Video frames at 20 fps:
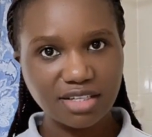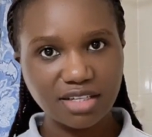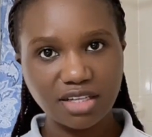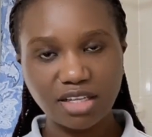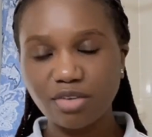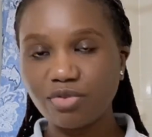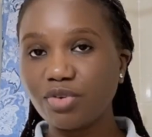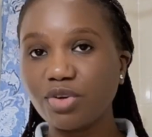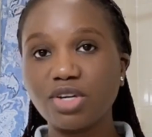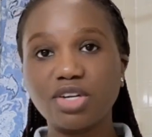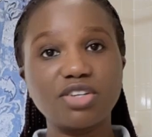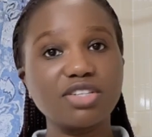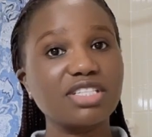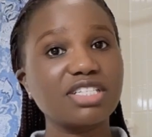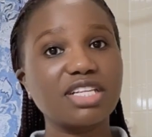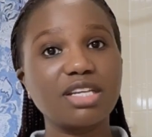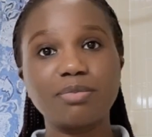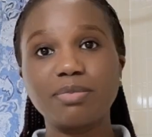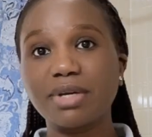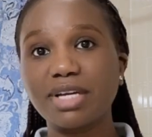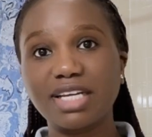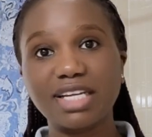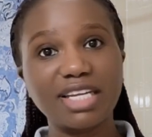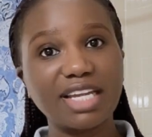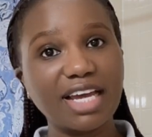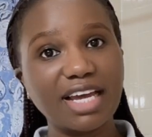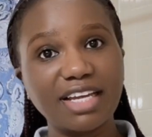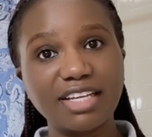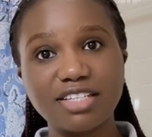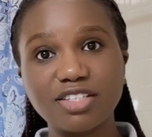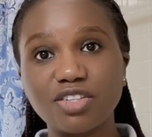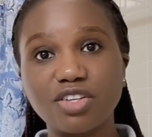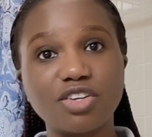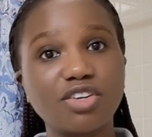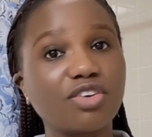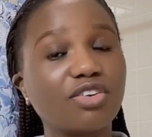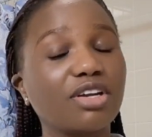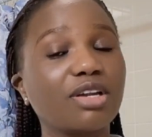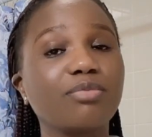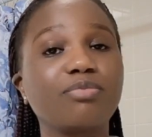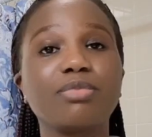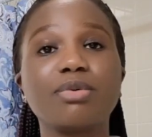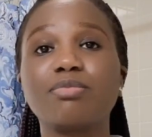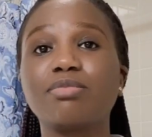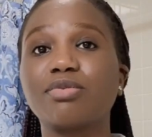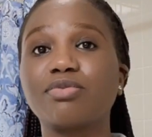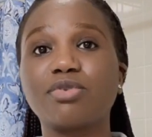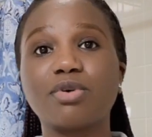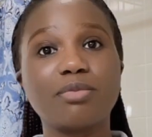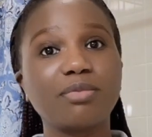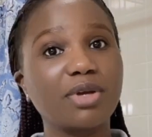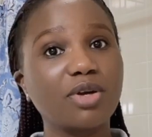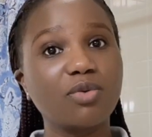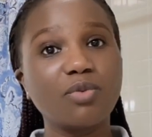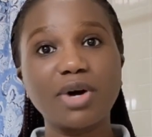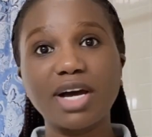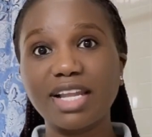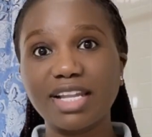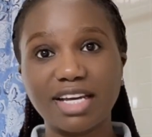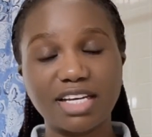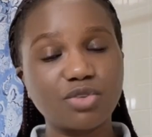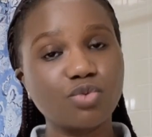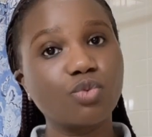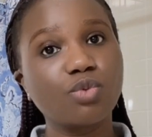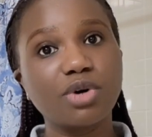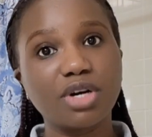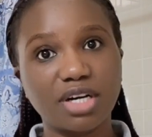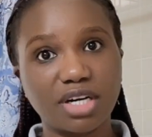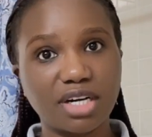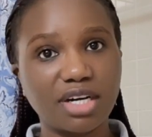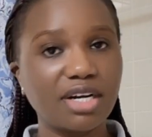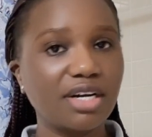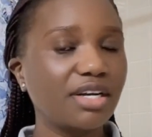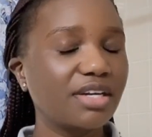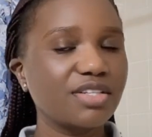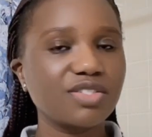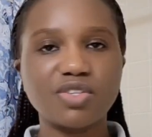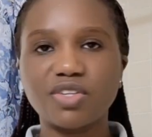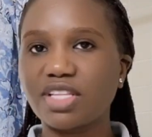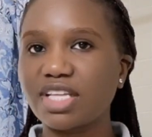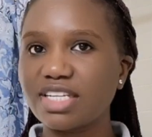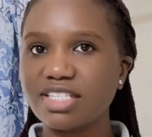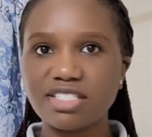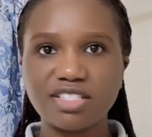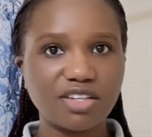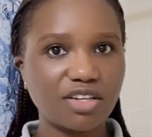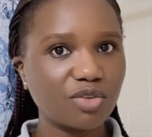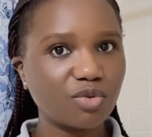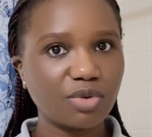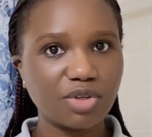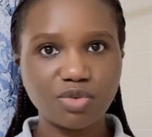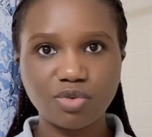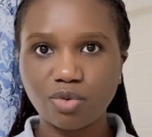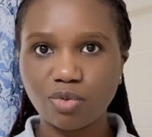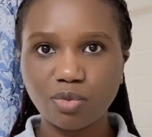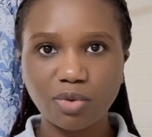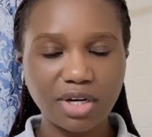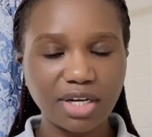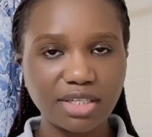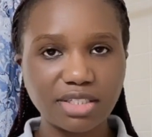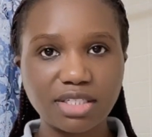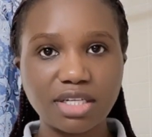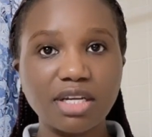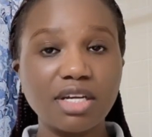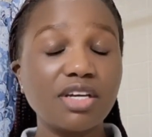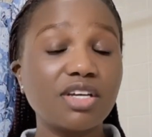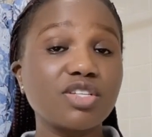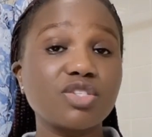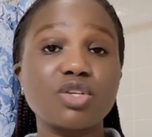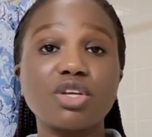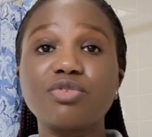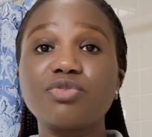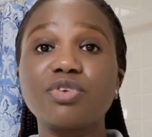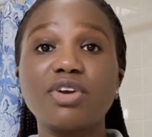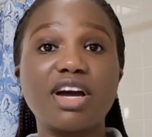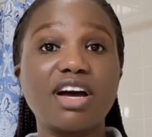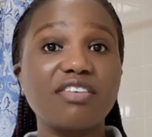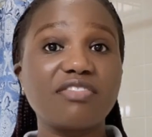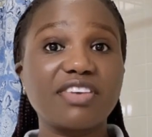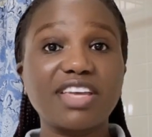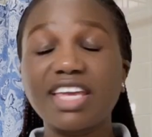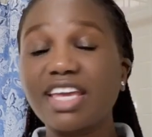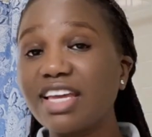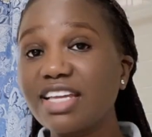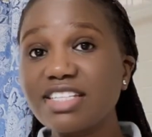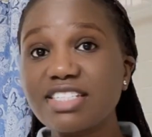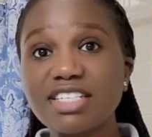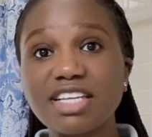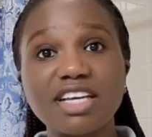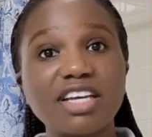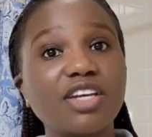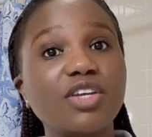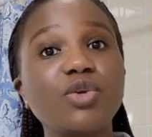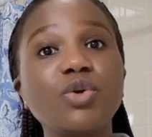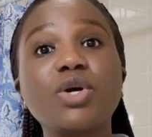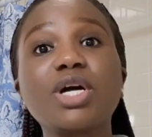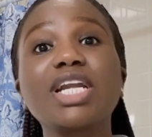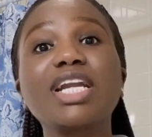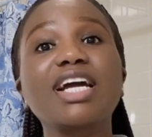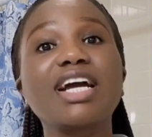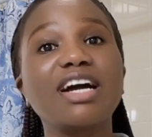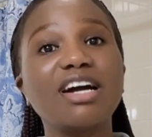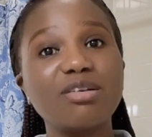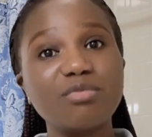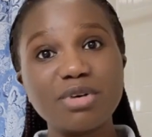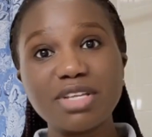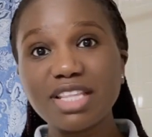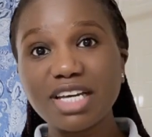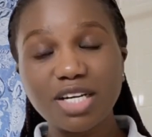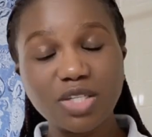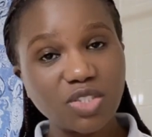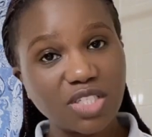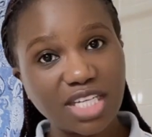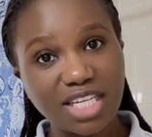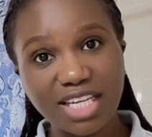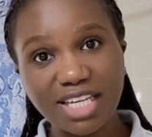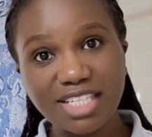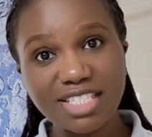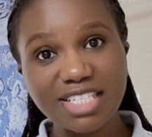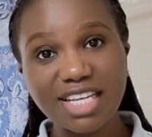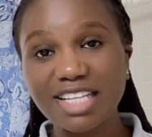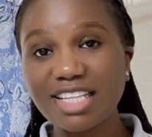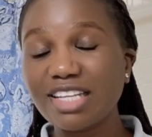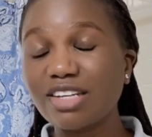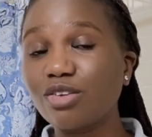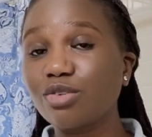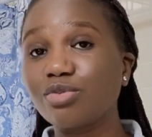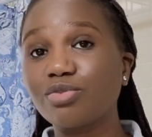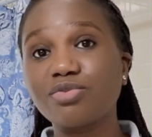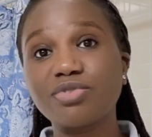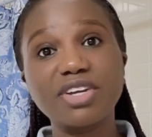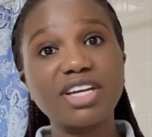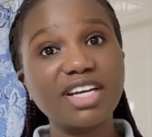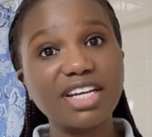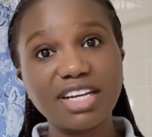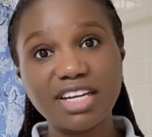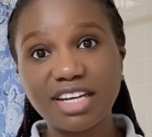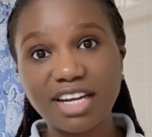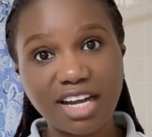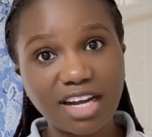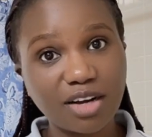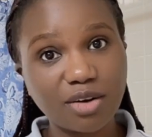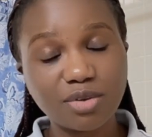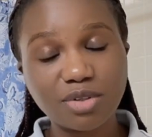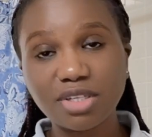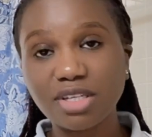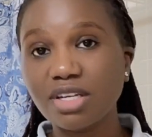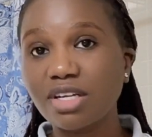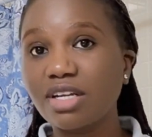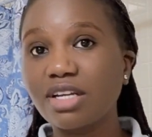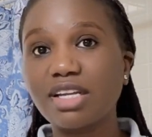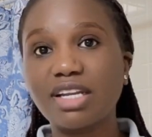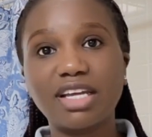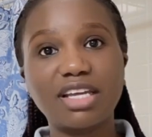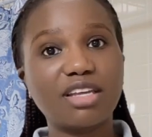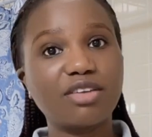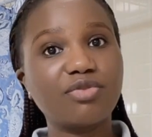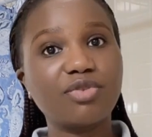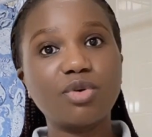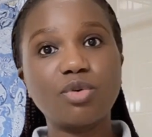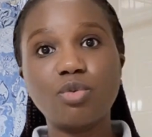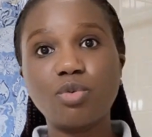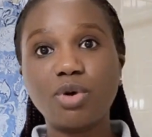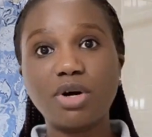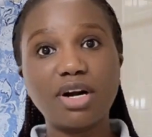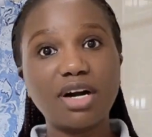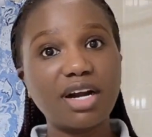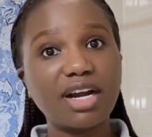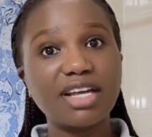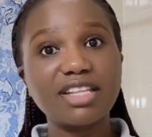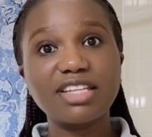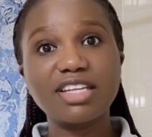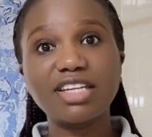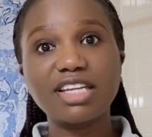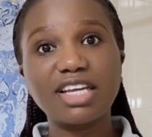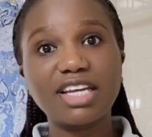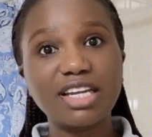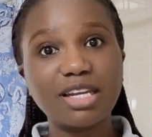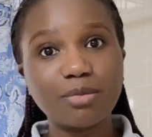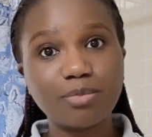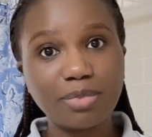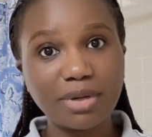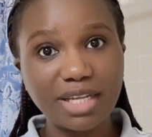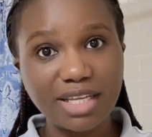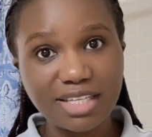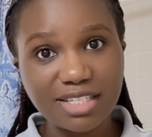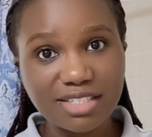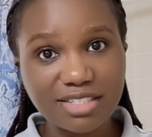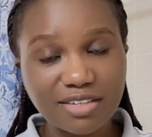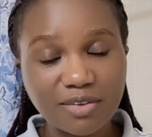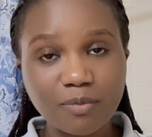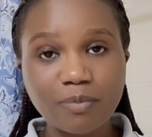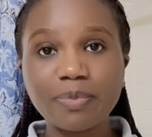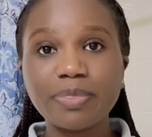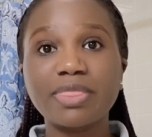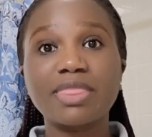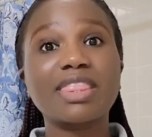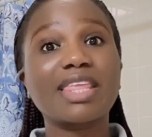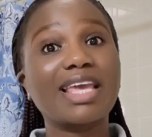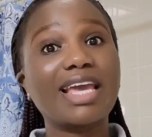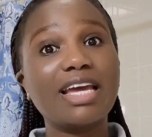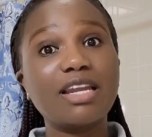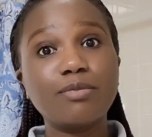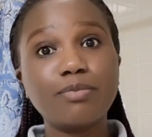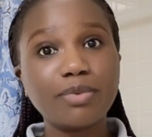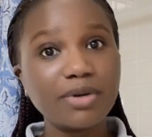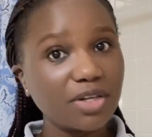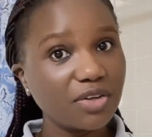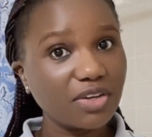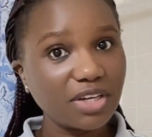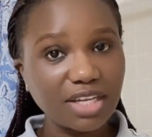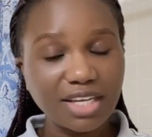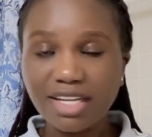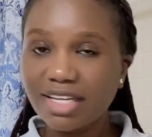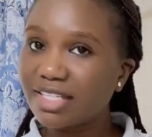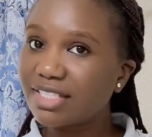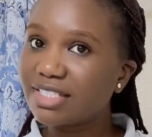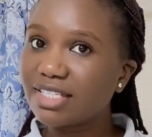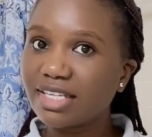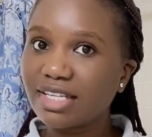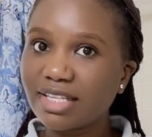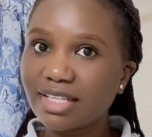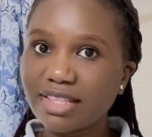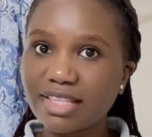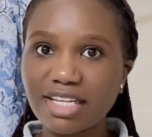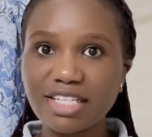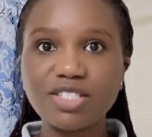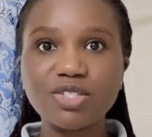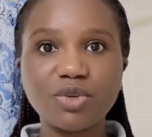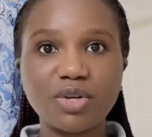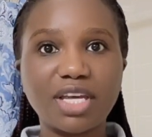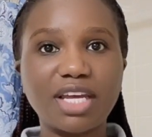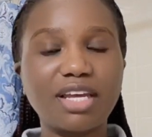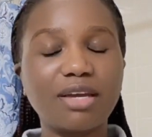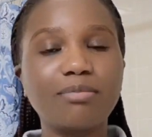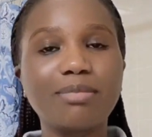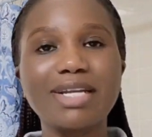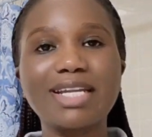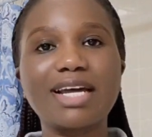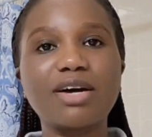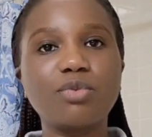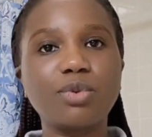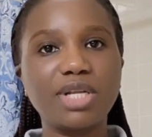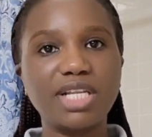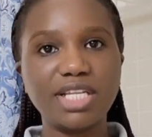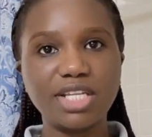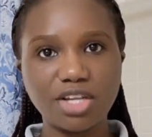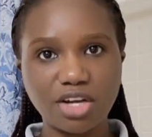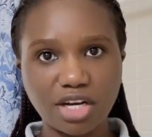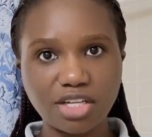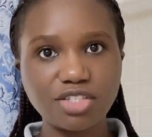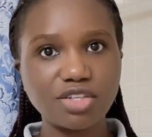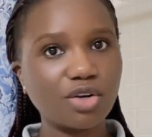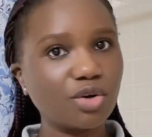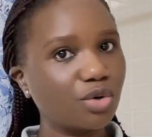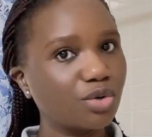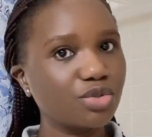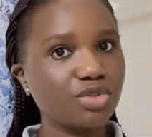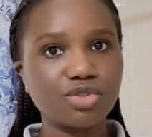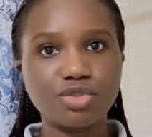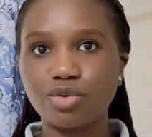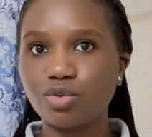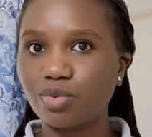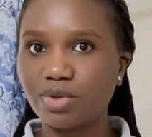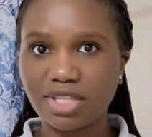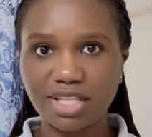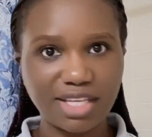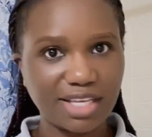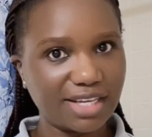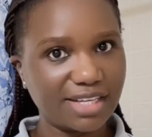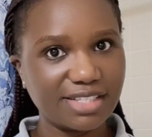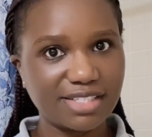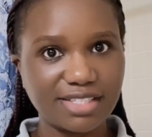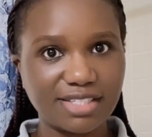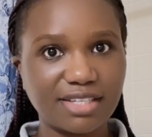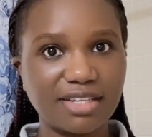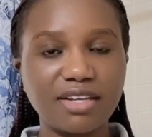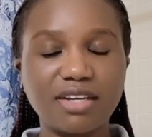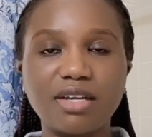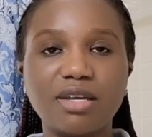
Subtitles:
If you're not sleeping at night, you're not gonna be performing well at work. So that's not what we want. So if you have kids, you can come without kids, and then you figure it out. Like if you work and then get a place and bring your kids, that's okay, but I will not host you with kids.